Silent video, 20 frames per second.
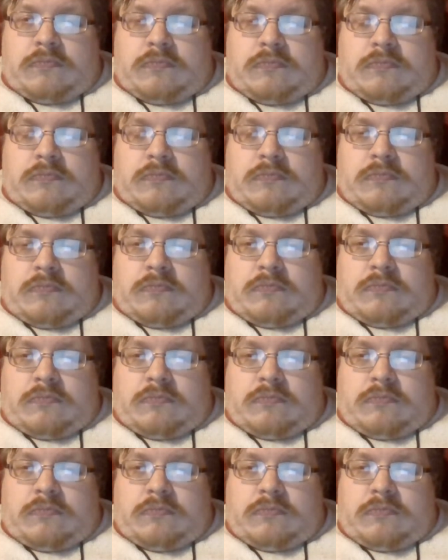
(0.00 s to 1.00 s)
For if you
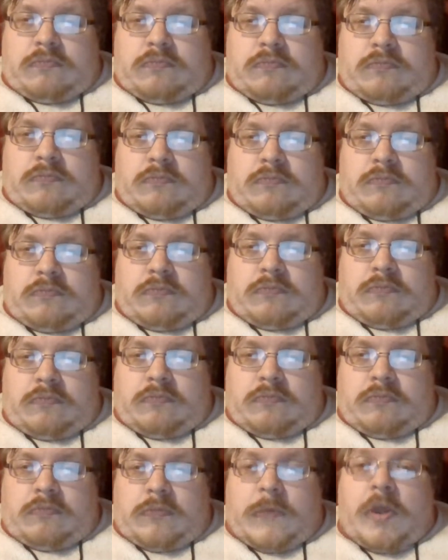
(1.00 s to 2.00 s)
shall carefully keep all these
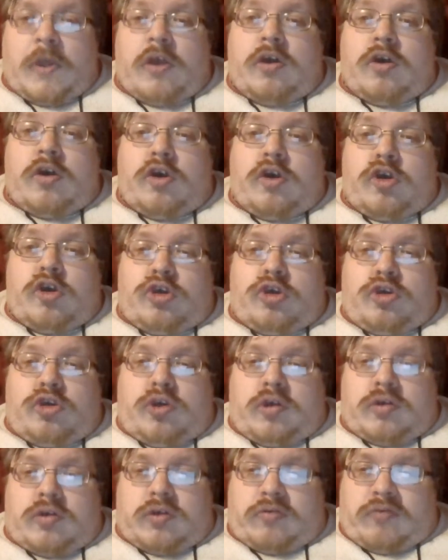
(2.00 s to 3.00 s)
commandments which I
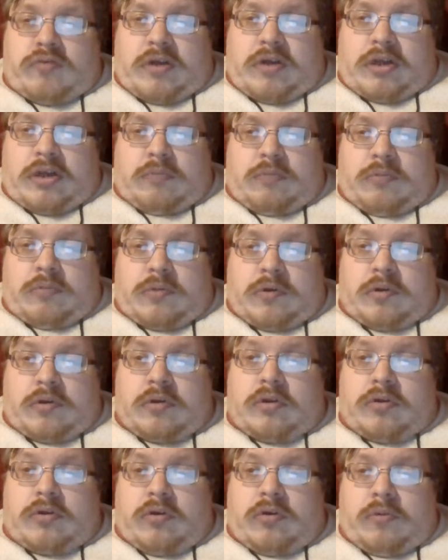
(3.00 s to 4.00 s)
command you, to
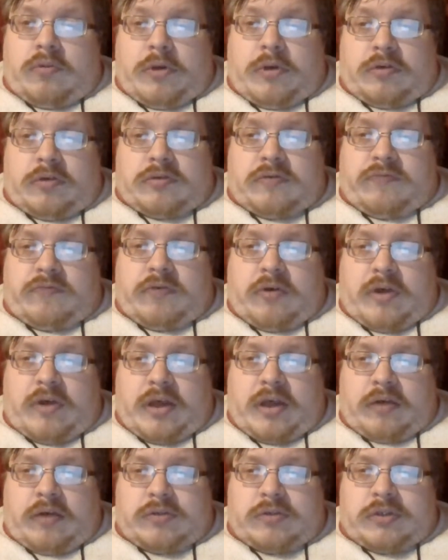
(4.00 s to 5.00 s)
do them, to love Yahweh
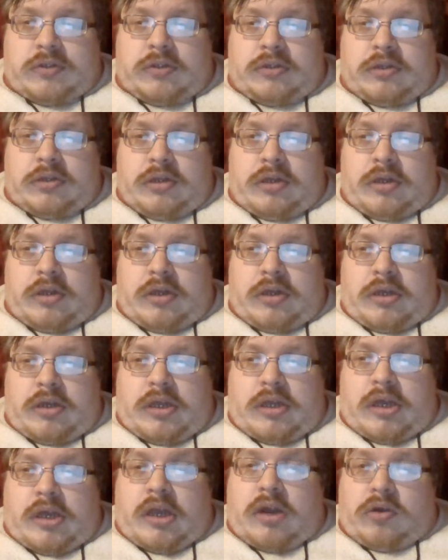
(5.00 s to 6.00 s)
your God,
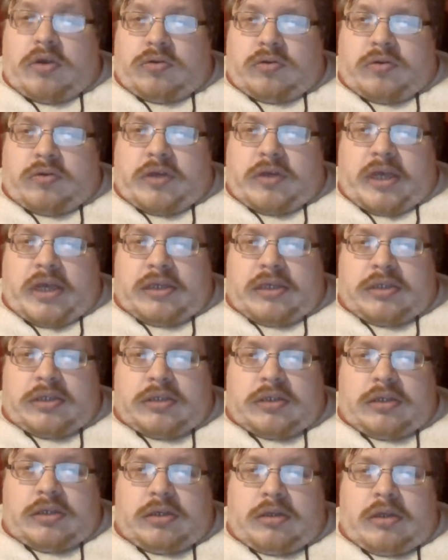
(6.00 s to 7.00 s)
to walk in all his
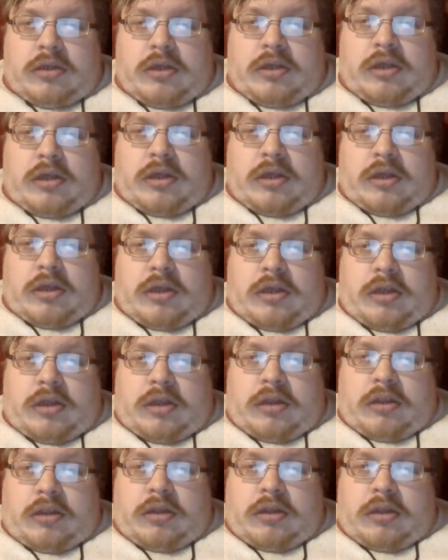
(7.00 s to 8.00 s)
ways, and to cling to
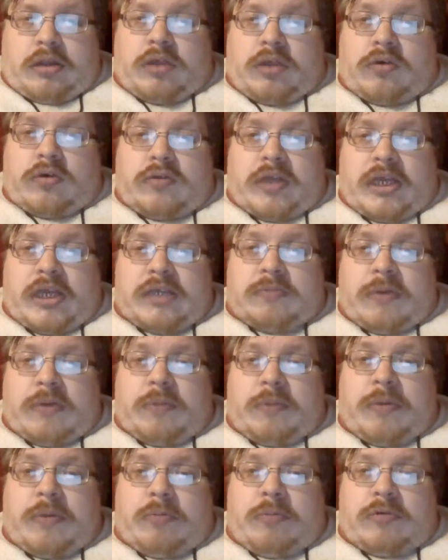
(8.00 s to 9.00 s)
him.
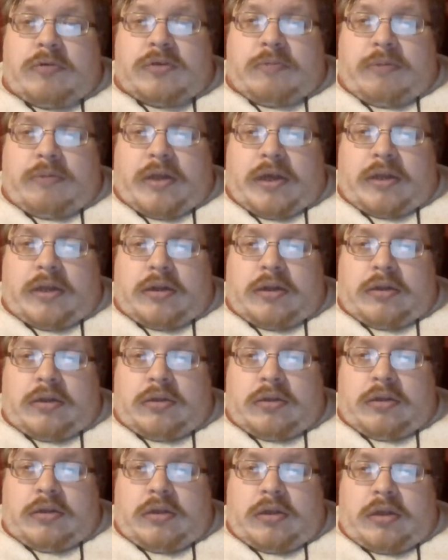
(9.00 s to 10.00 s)
Now will Yahweh drive
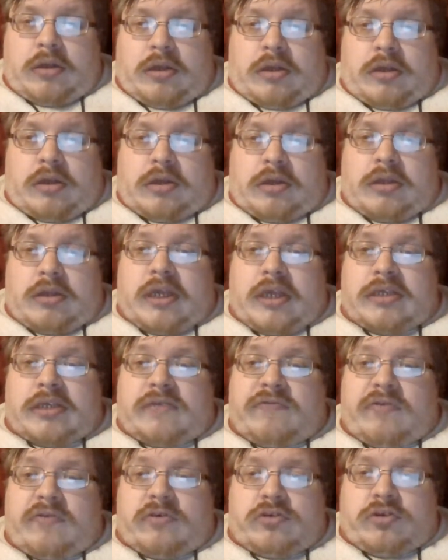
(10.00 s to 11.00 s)
out all these
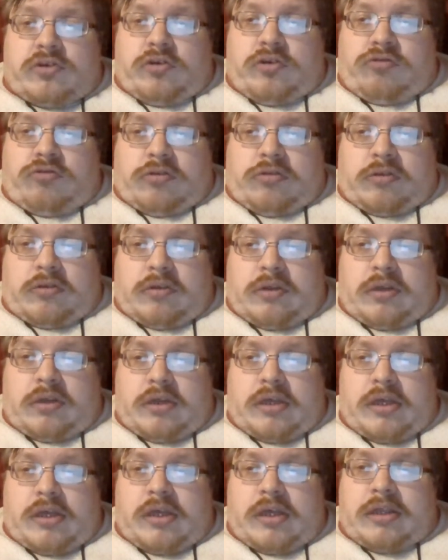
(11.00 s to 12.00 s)
nations from before you,
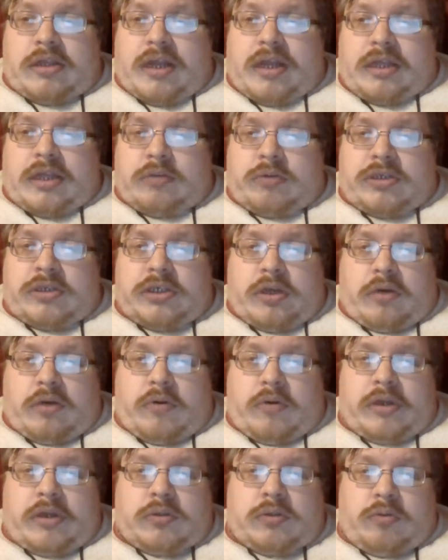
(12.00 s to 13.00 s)
and you
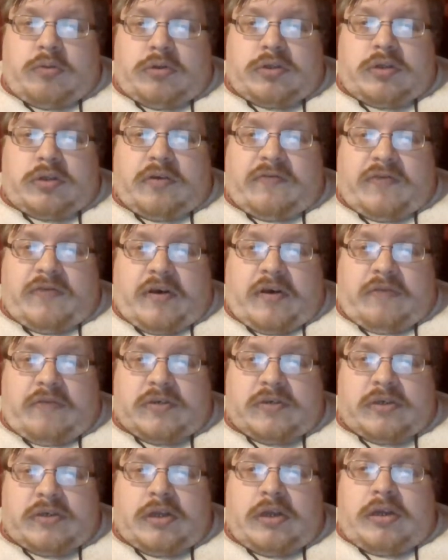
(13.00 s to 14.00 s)
shall remove
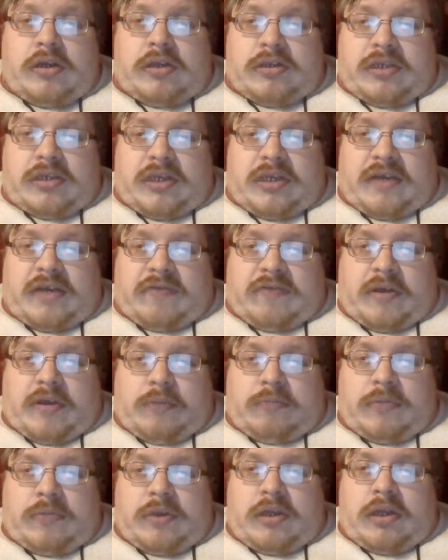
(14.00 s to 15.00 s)
nations greater and mightier
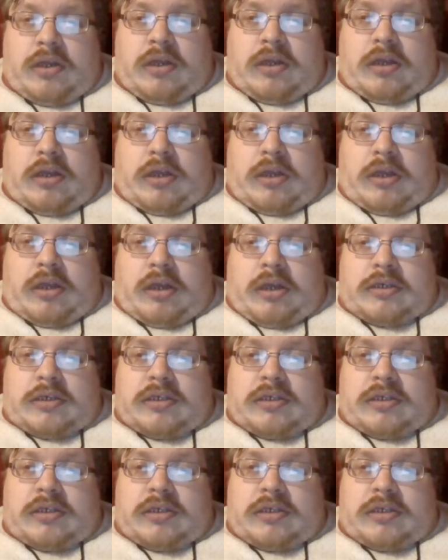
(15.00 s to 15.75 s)
than yourselves.